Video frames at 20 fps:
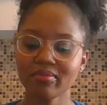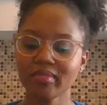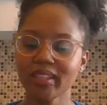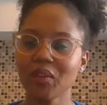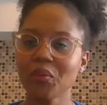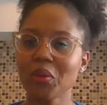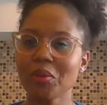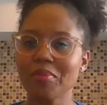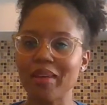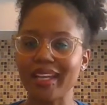
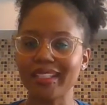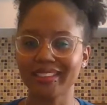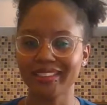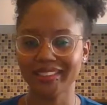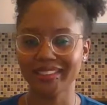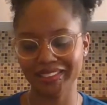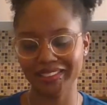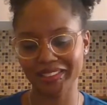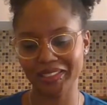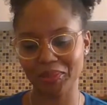and went back to
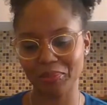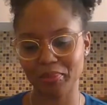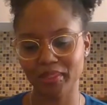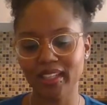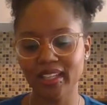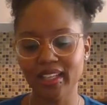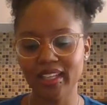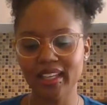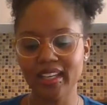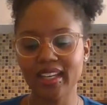sleep.
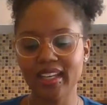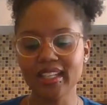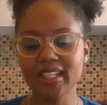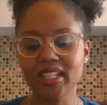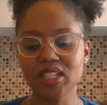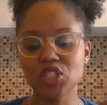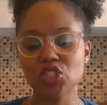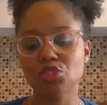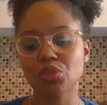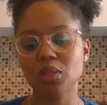In
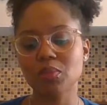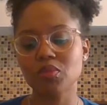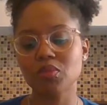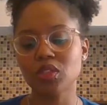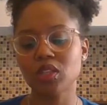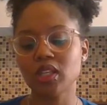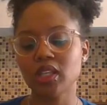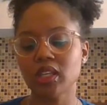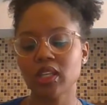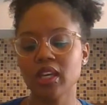his dreams,
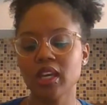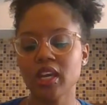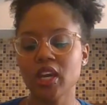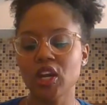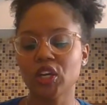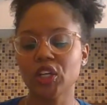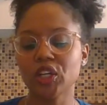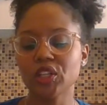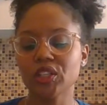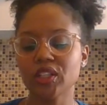he
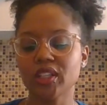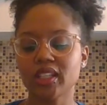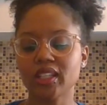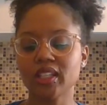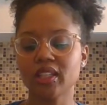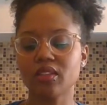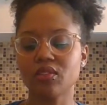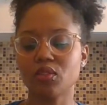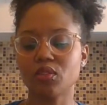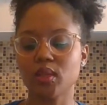heard
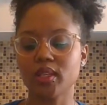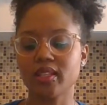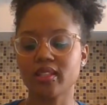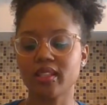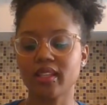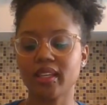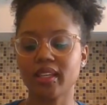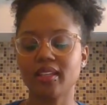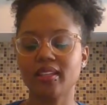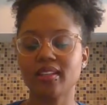again the voice
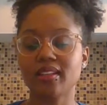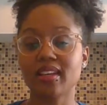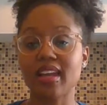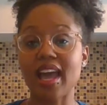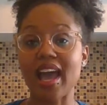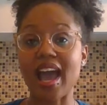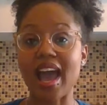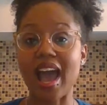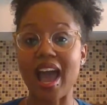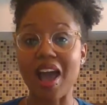say,
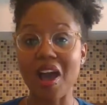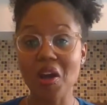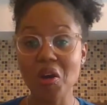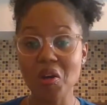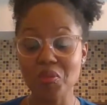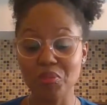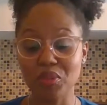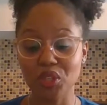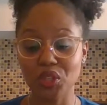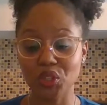
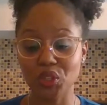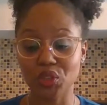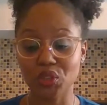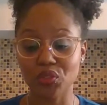I'll be